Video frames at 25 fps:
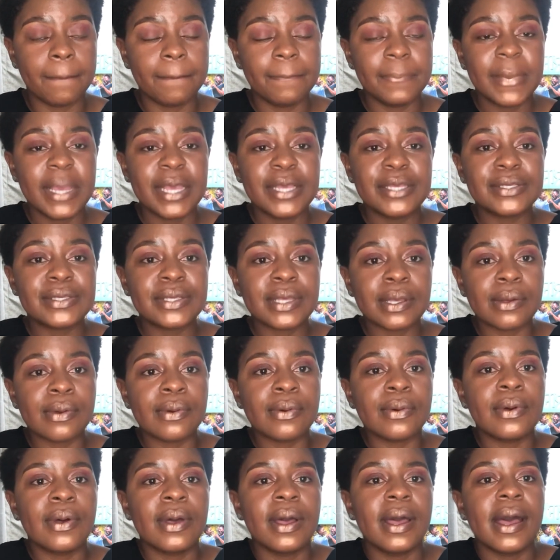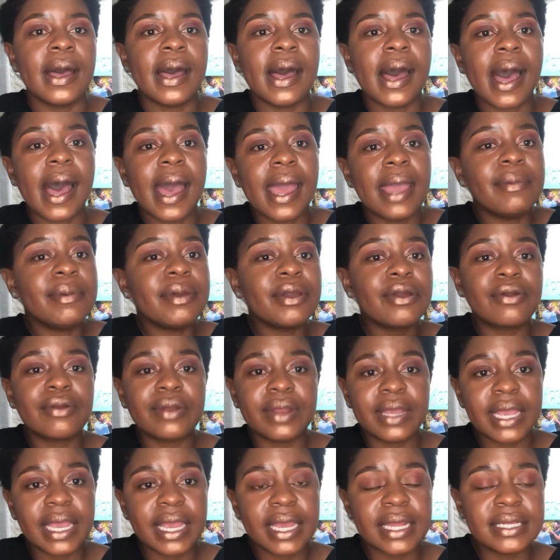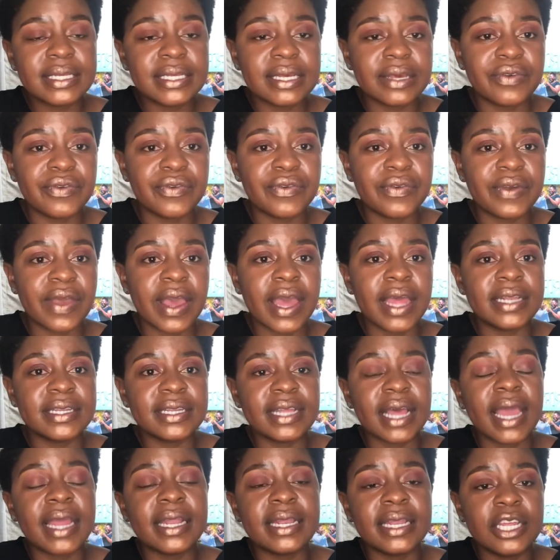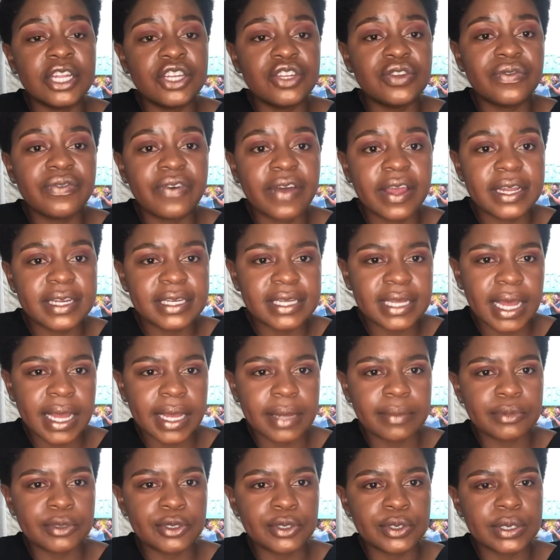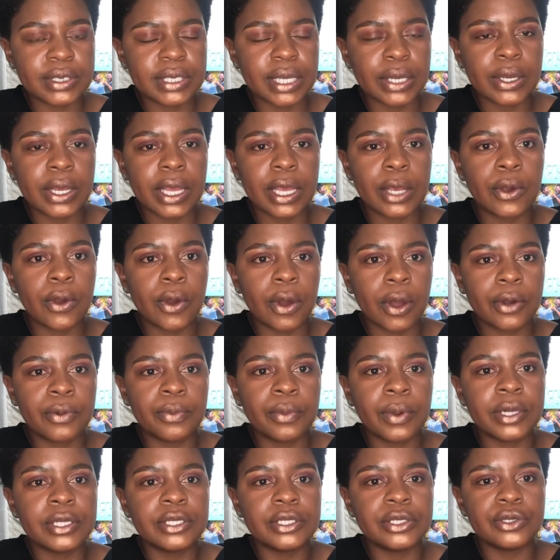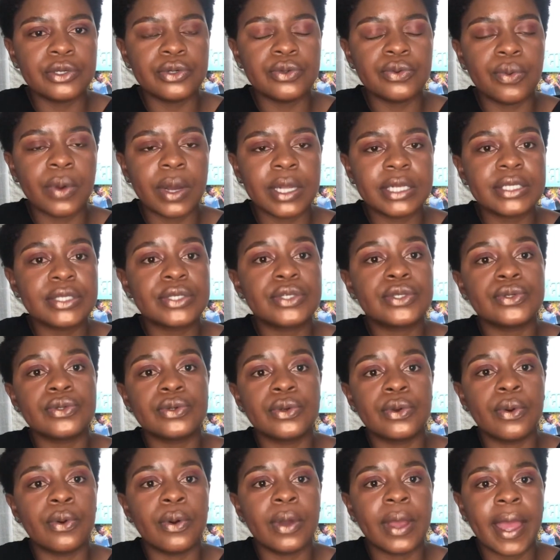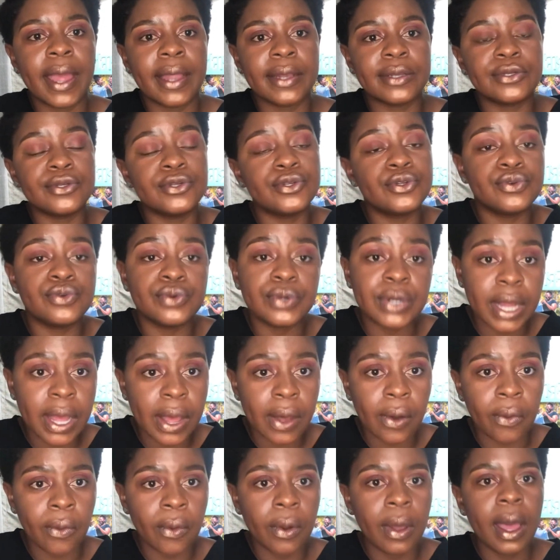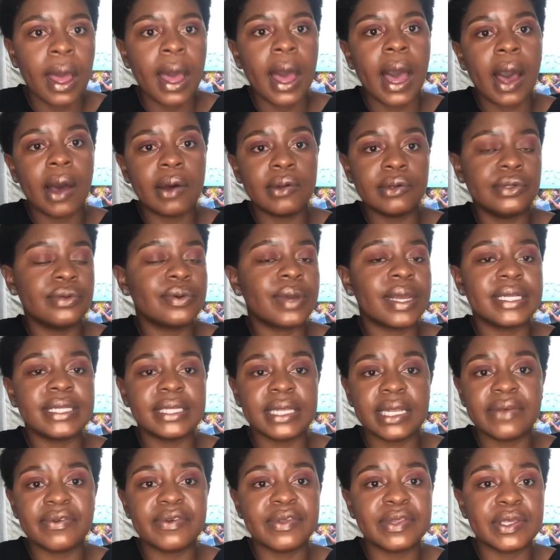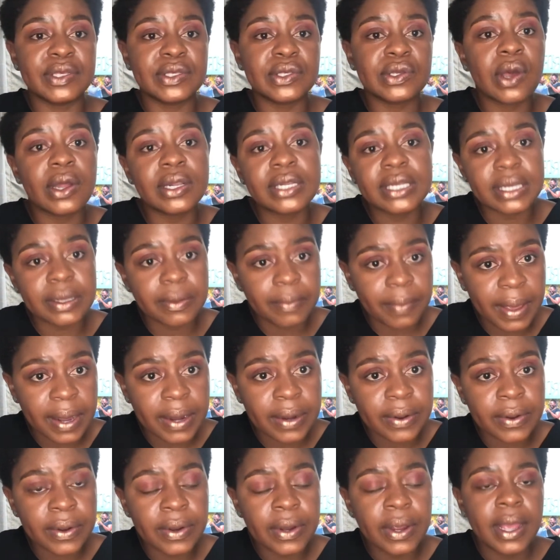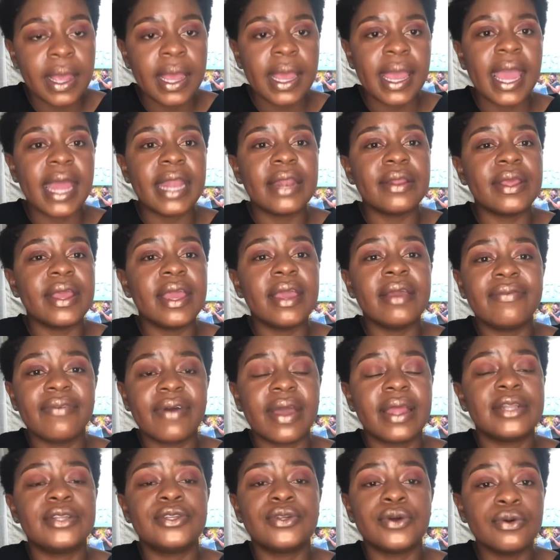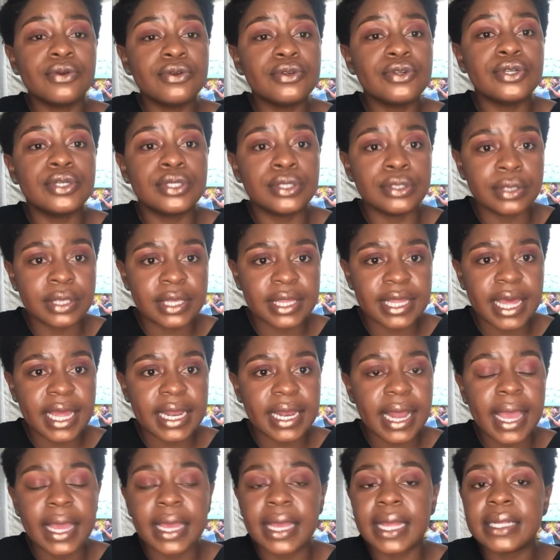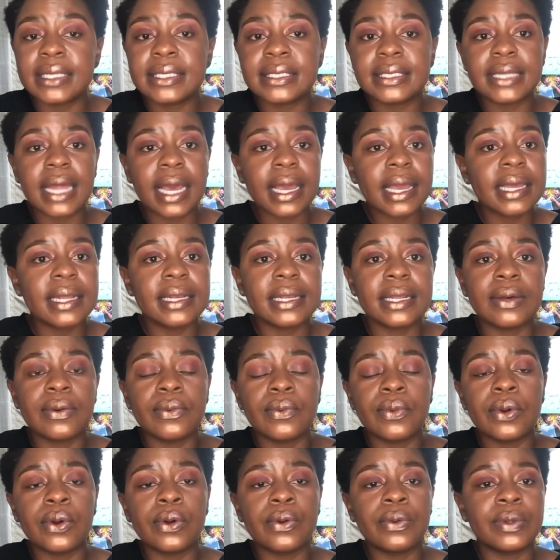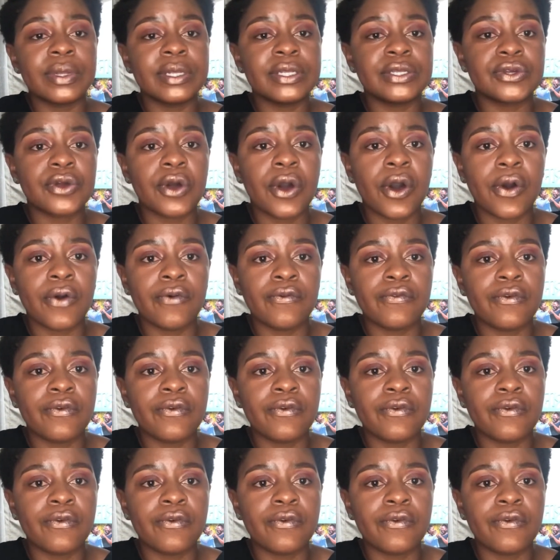So I'm a creative and I need to find time to say, okay, God, what do you want us to go and do now? How do I deliver this content better? And if I don't do that, I get stuck in a whirlwind of